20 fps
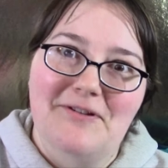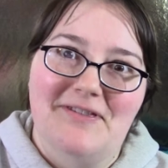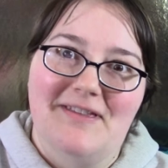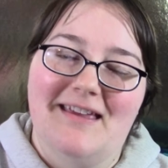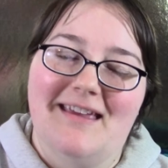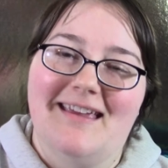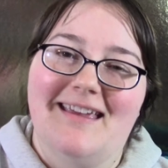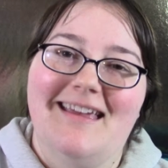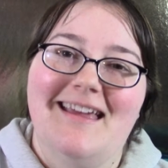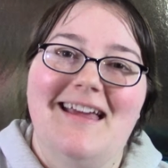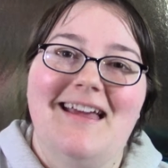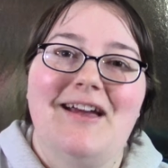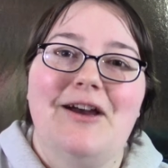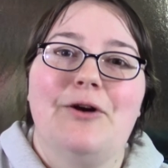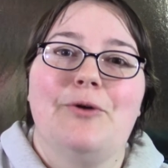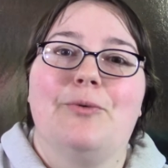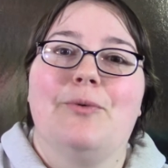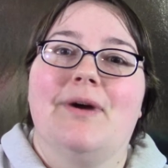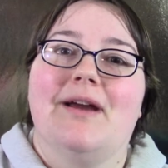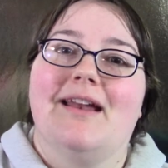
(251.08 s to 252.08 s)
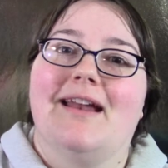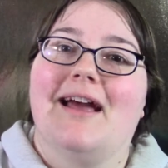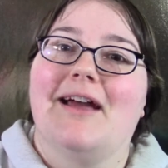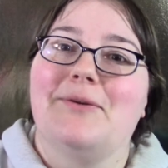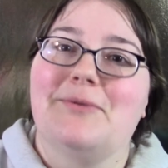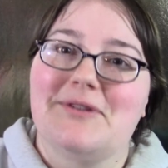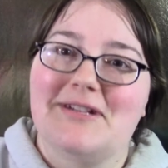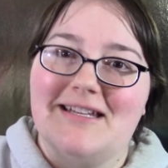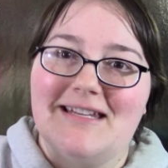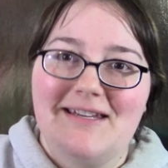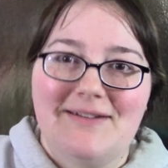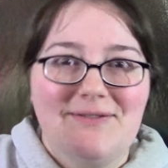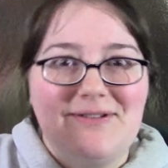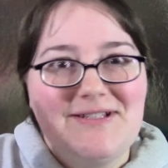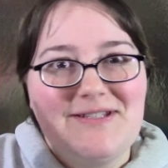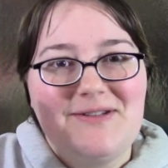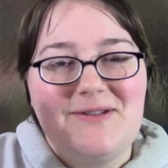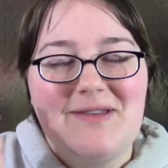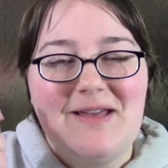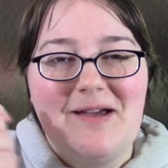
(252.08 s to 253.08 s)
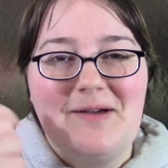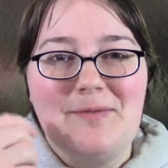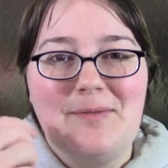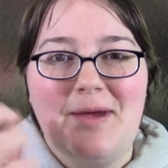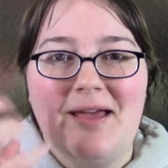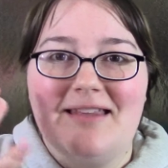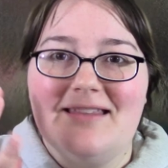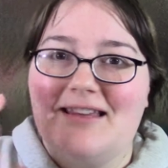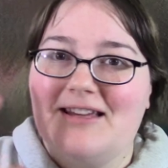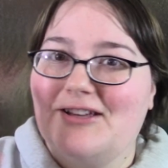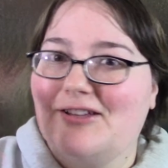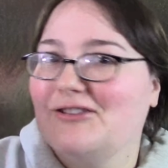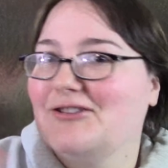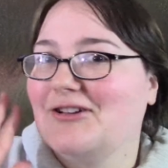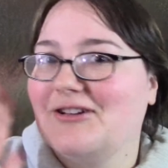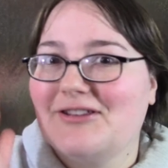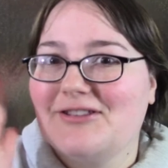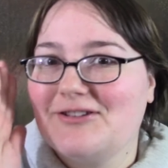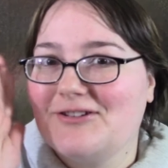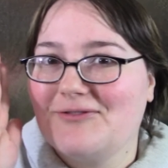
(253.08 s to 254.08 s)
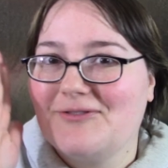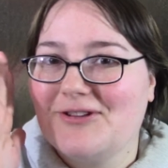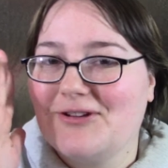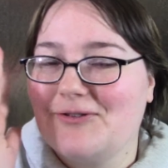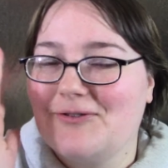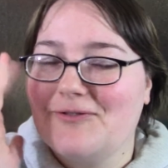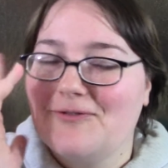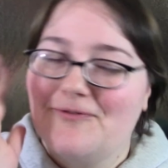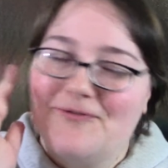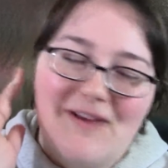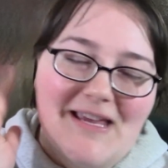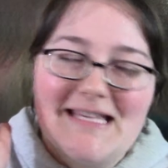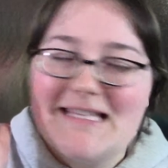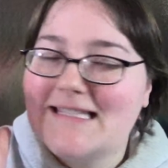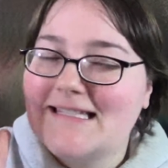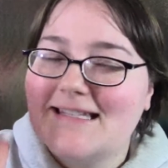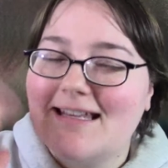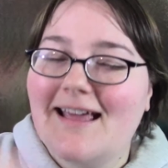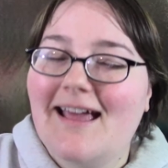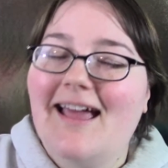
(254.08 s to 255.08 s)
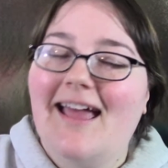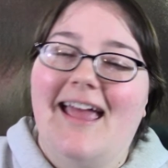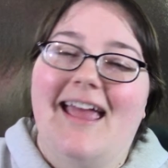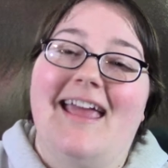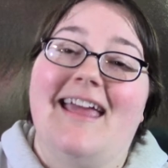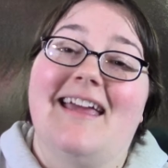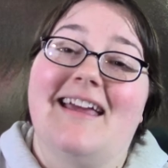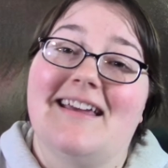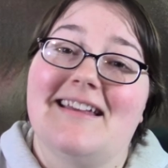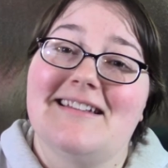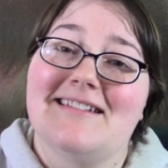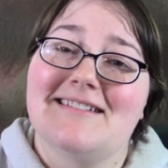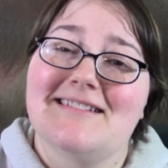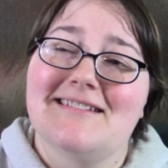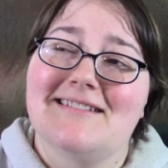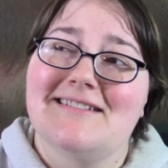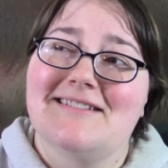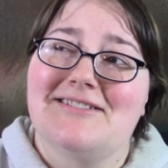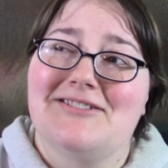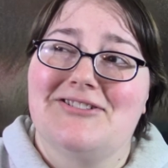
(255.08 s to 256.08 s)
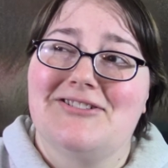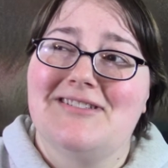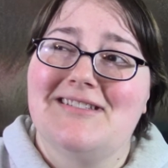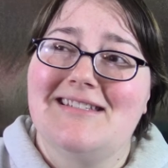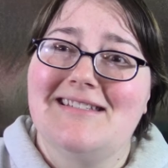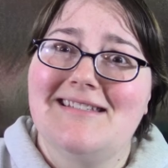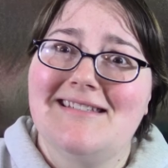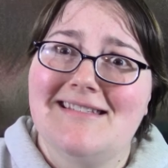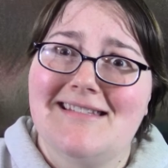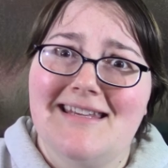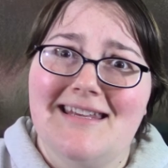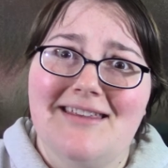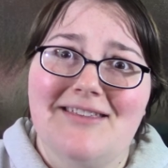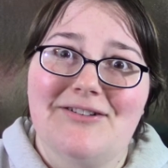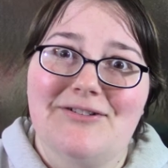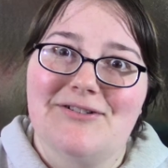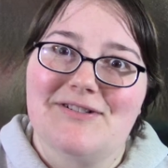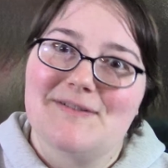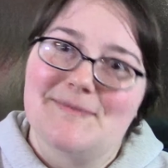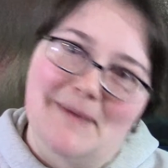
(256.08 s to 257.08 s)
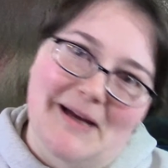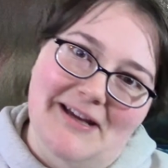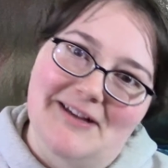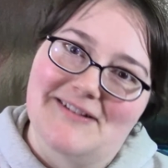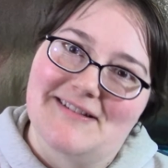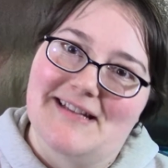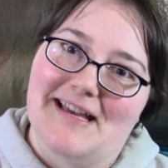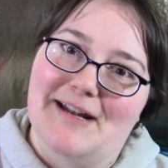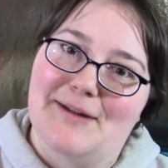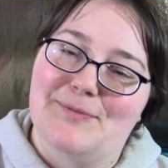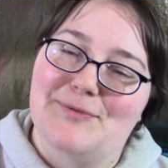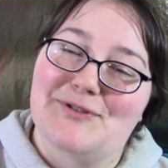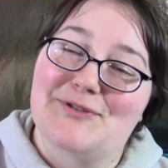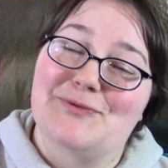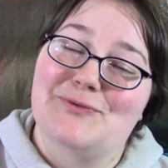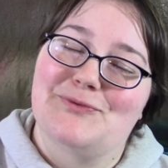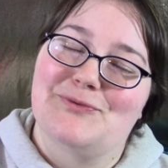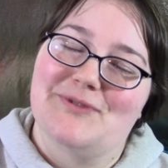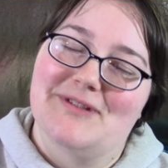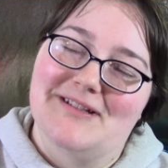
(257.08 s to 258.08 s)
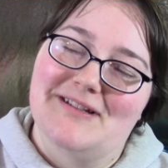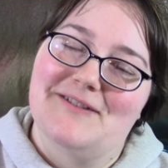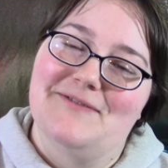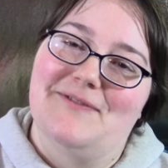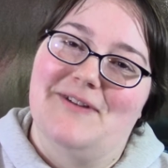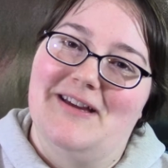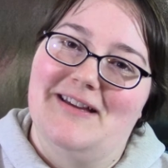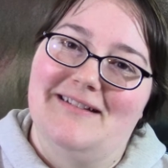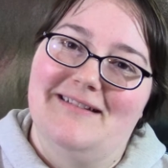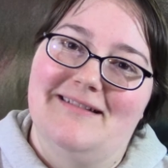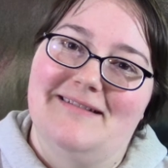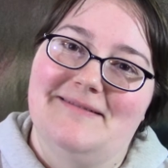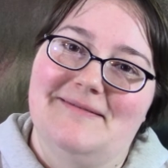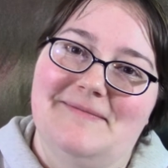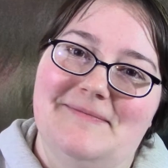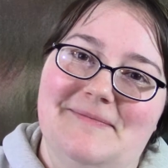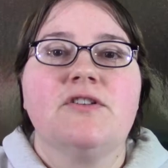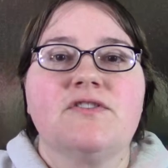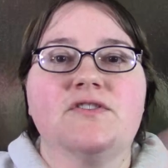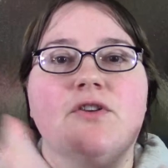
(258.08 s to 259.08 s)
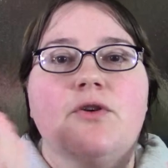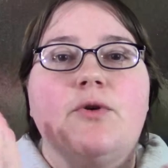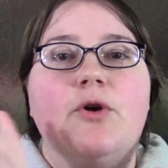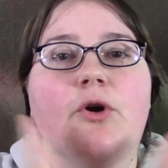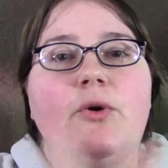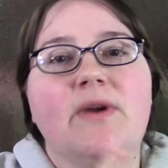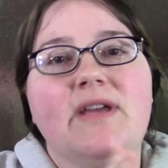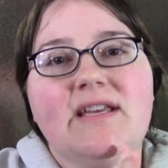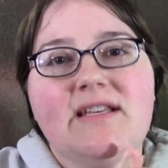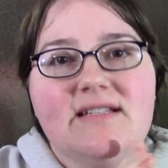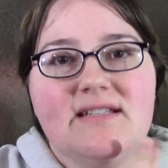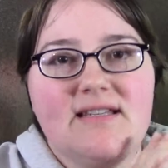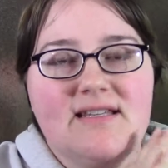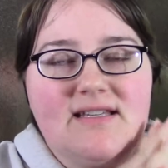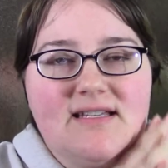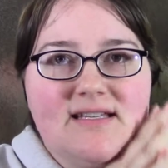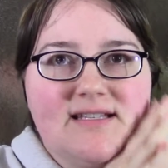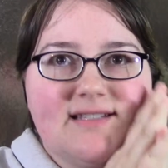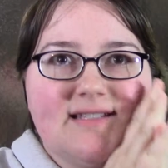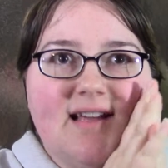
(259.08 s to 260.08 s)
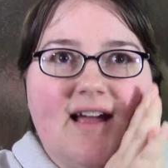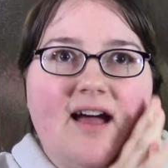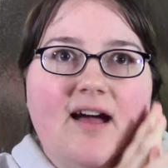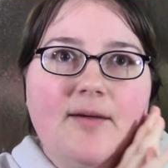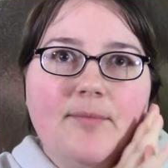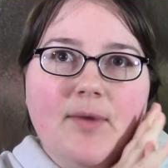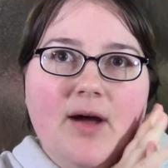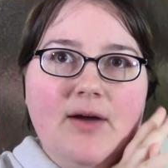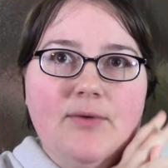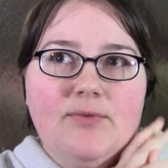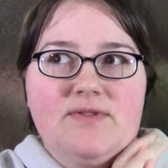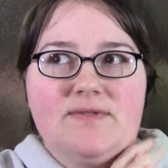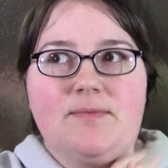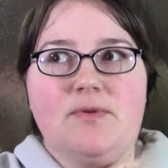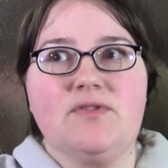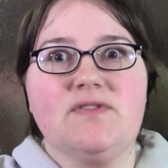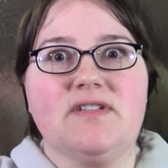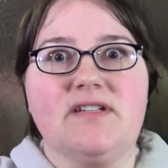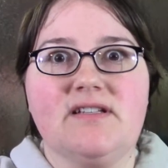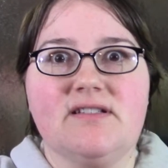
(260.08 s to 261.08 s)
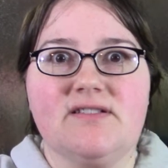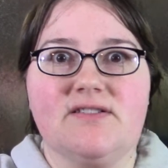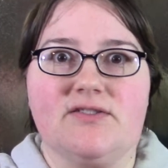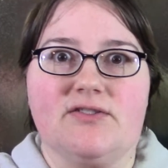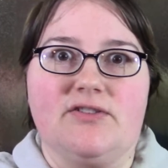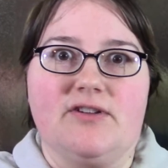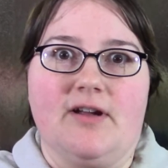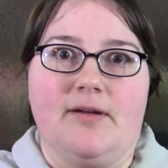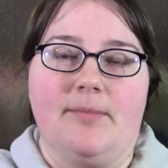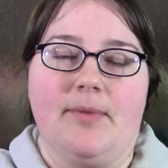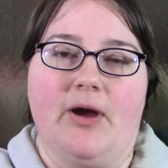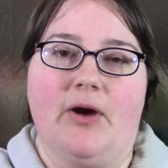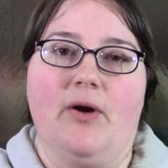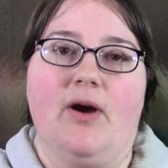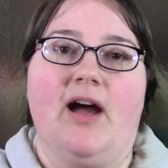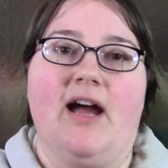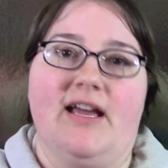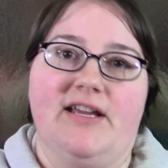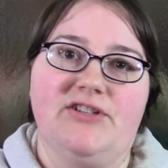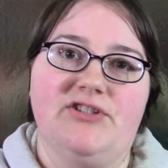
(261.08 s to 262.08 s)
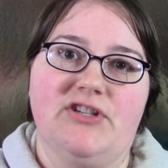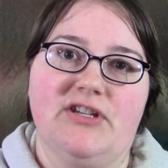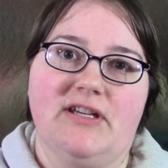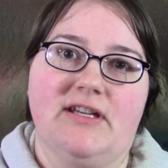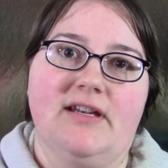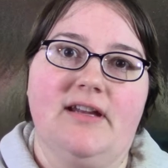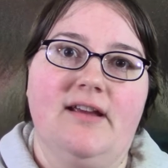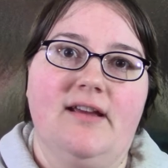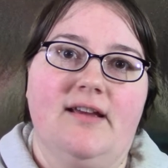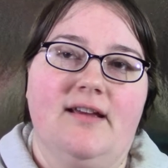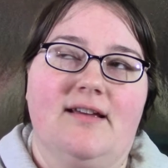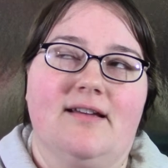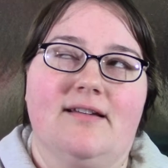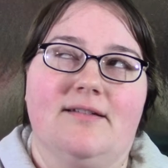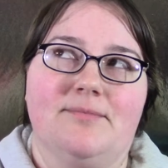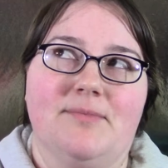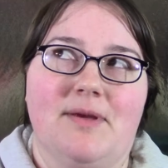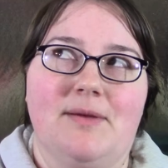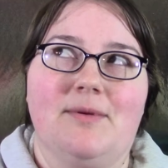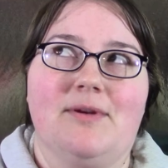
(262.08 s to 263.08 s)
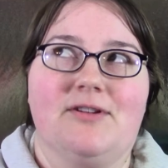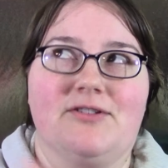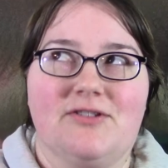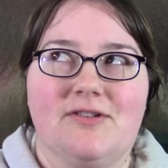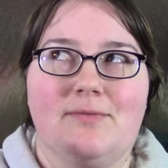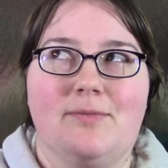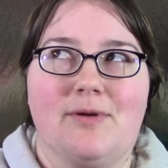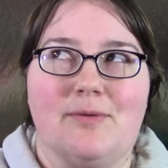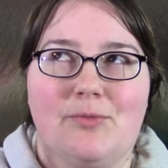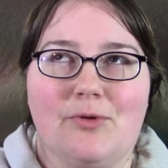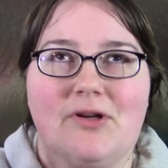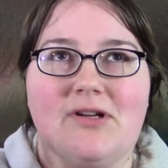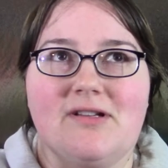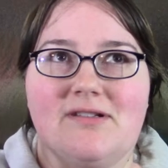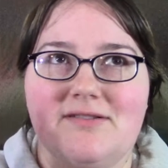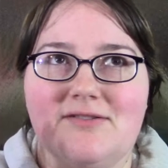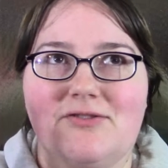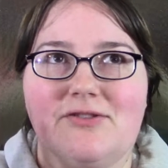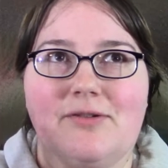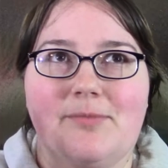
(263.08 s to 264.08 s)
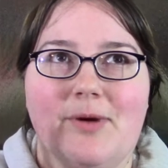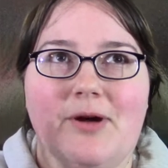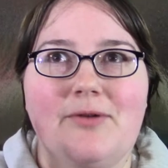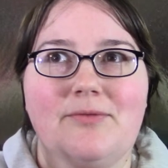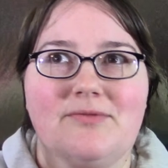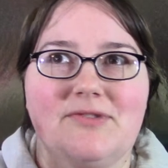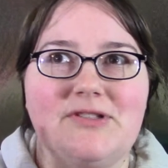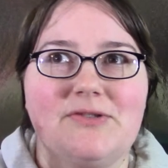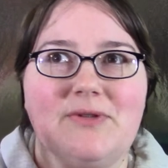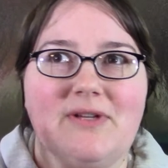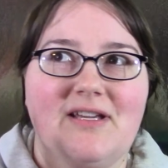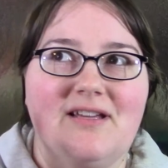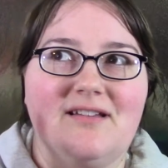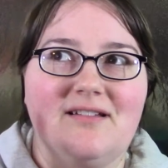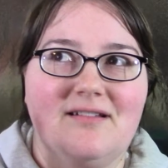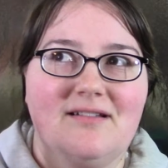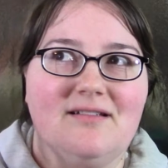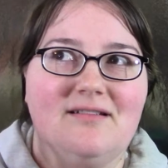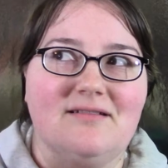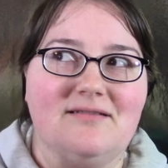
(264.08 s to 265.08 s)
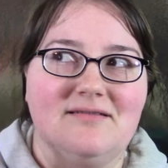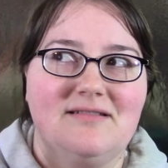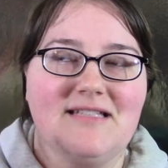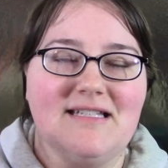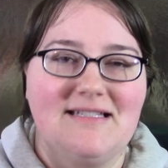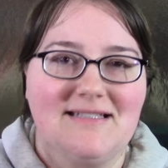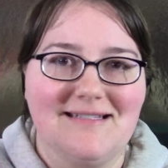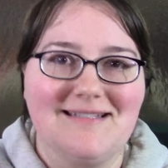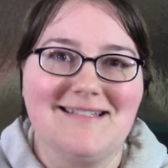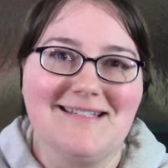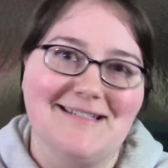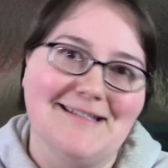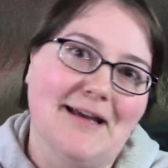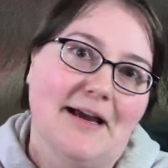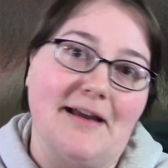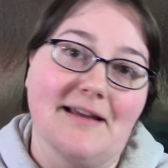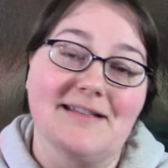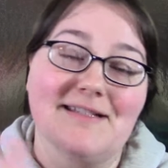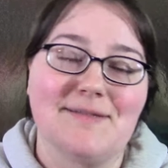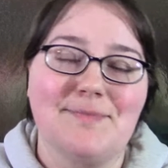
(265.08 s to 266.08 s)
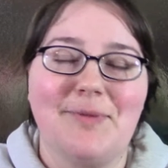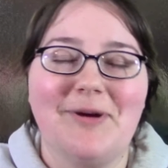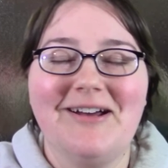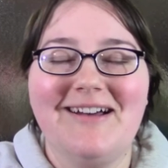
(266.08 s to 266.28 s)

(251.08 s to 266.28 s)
thing when I would give it to them and they could look at their little face, and just to see their smiles light up was really fun. So going into this, I was mostly concerned about hygiene, and maybe I should have been more concerned about doing decent designs,